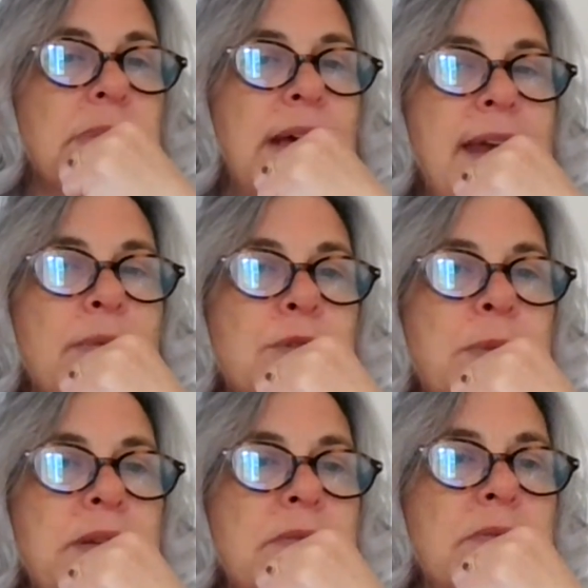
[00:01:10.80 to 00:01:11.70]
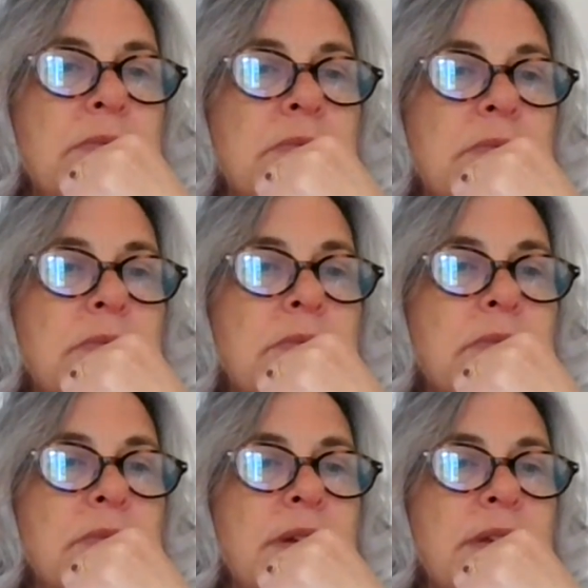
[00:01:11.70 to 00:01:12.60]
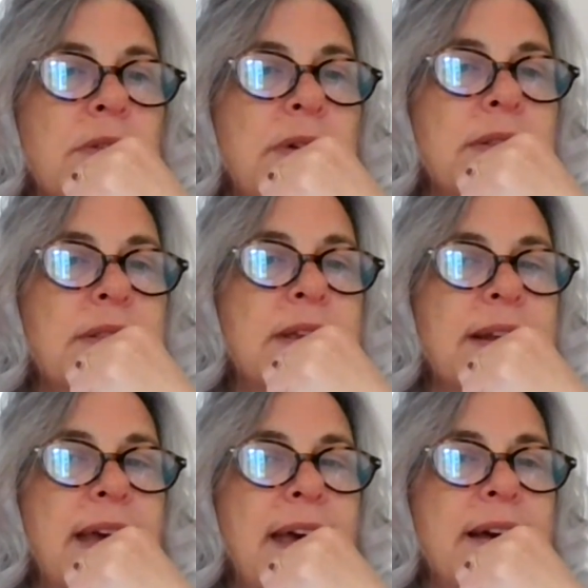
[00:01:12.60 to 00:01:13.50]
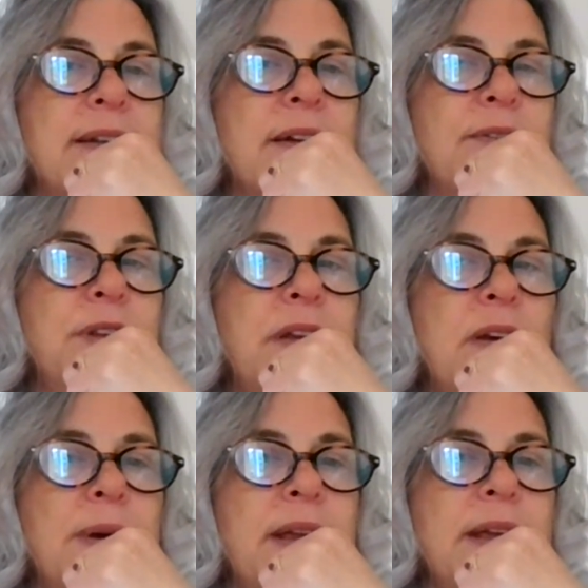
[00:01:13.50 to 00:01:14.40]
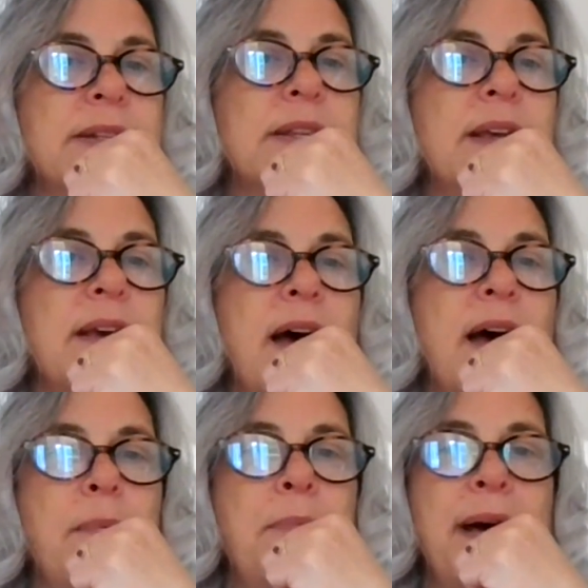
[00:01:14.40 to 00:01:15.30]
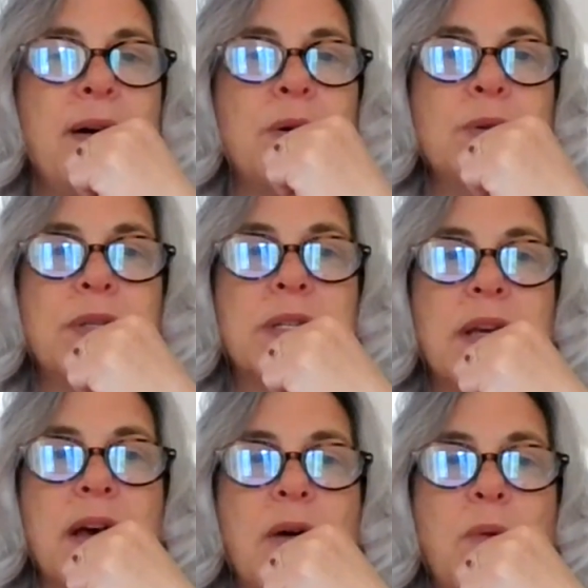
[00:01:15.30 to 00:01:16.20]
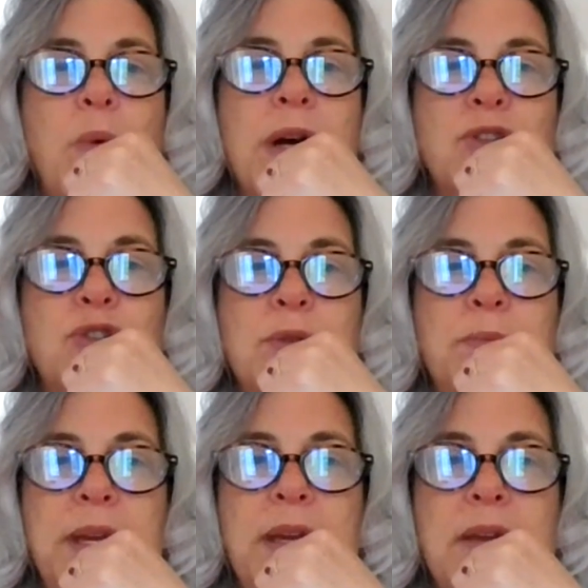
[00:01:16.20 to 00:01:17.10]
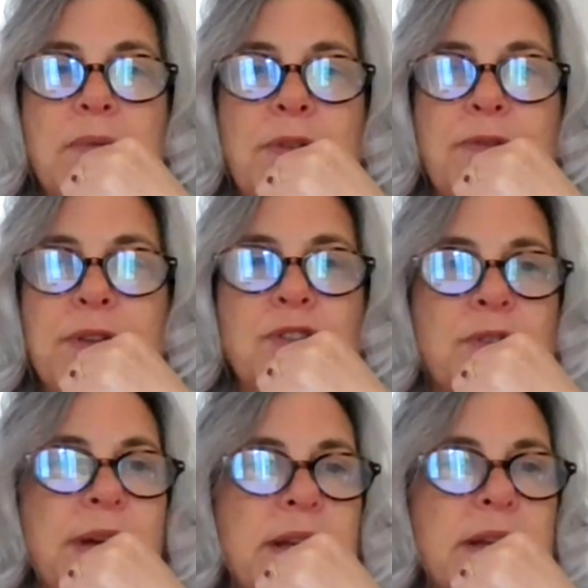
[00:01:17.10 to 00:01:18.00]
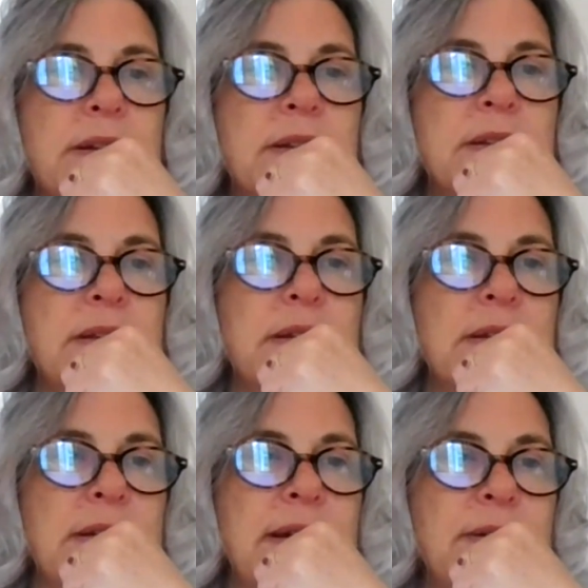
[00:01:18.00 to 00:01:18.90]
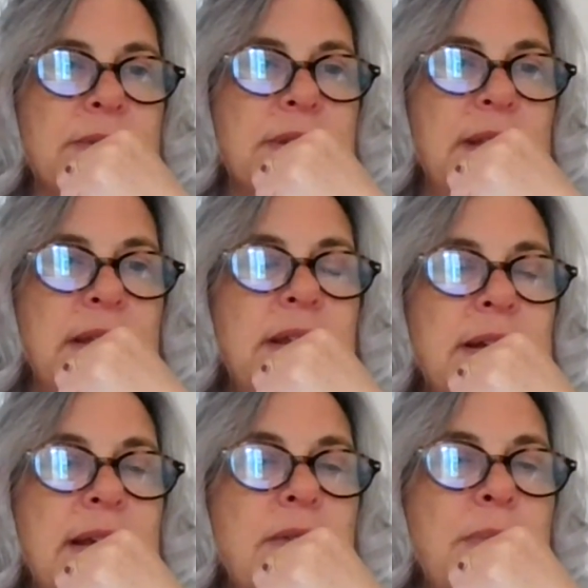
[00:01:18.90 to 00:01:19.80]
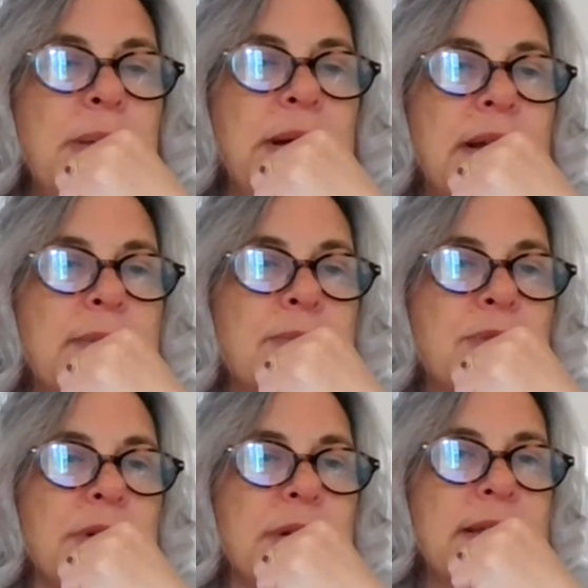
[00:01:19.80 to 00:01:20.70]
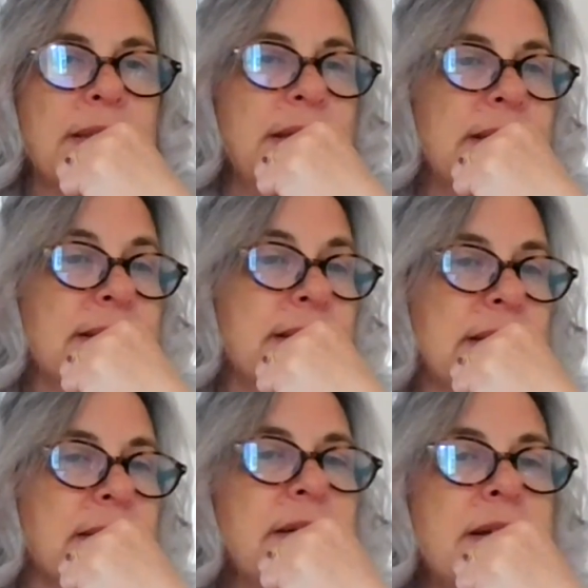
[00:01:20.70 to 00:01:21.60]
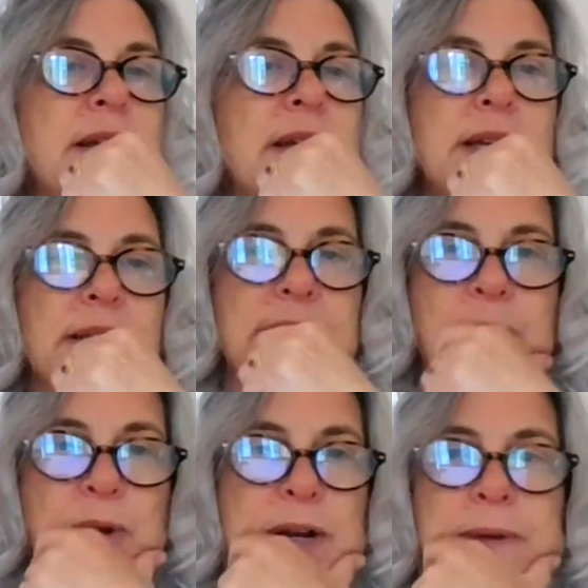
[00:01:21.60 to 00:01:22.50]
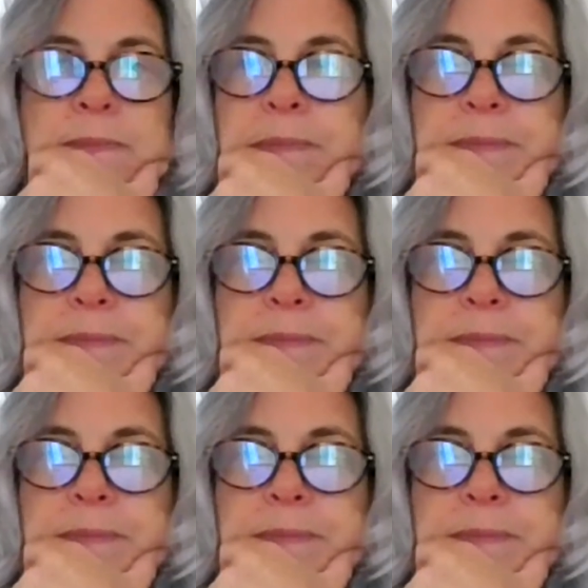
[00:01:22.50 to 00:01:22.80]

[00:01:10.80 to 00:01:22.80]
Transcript: announcement, I thought, that had a video in it about what should be refrigerated. I don't see it now, but I'm sure, I think it's there somewhere.